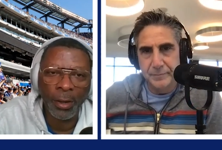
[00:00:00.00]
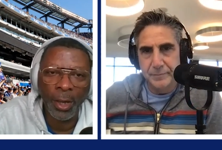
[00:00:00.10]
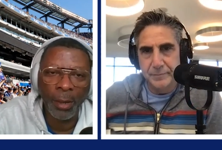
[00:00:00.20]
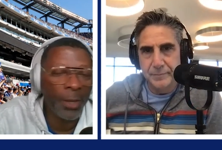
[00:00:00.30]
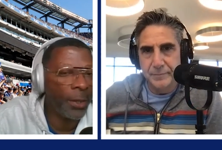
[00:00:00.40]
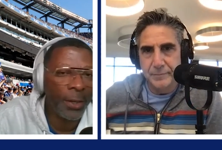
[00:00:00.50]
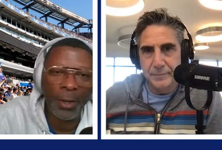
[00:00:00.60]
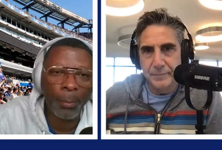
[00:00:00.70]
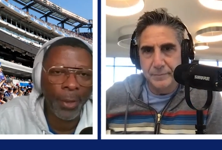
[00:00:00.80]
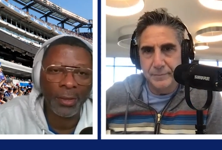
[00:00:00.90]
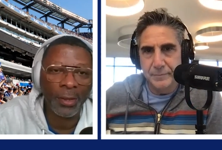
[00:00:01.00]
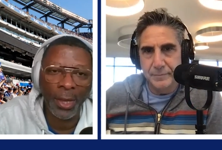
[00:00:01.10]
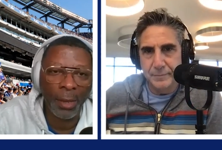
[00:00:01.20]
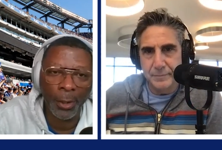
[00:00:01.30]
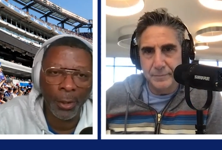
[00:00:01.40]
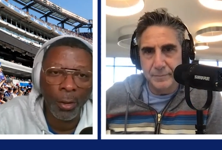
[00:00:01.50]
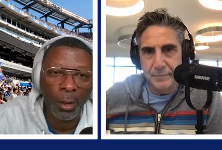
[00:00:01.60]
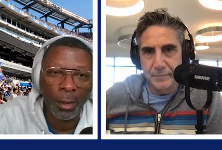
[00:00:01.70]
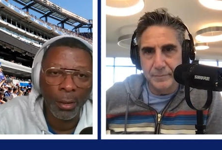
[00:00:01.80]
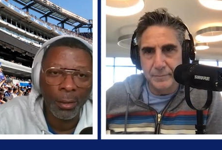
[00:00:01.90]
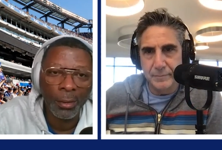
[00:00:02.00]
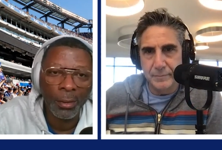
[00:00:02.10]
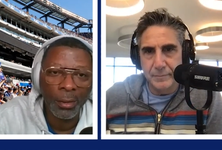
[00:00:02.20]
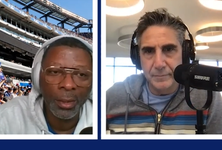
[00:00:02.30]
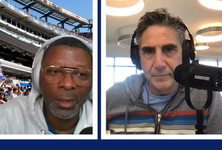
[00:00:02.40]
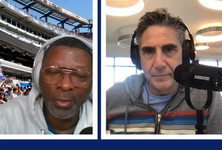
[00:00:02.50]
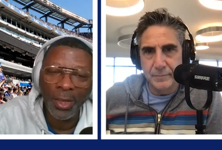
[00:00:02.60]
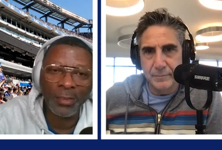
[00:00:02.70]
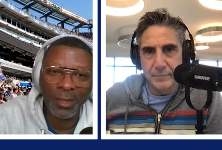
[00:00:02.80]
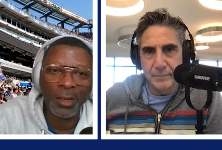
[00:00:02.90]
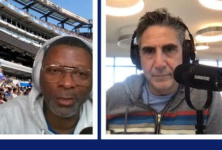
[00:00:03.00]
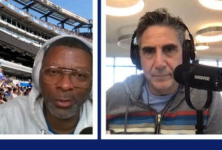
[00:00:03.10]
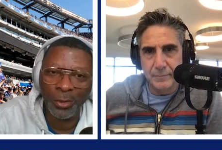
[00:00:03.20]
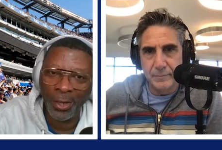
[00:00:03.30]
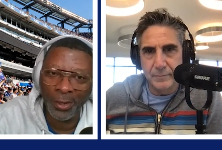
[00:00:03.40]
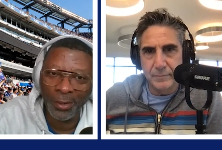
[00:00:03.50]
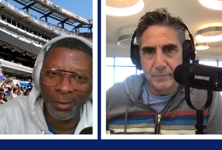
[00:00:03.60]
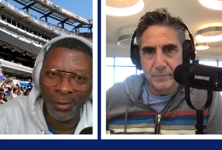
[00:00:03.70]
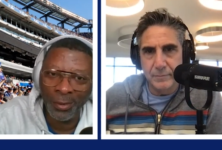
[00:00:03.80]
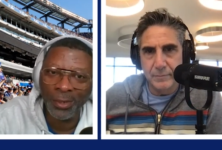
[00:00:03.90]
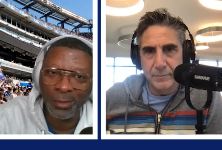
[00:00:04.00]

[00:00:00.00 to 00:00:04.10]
Speaker 1: game, he didn't impact the game at all that tells you that Nate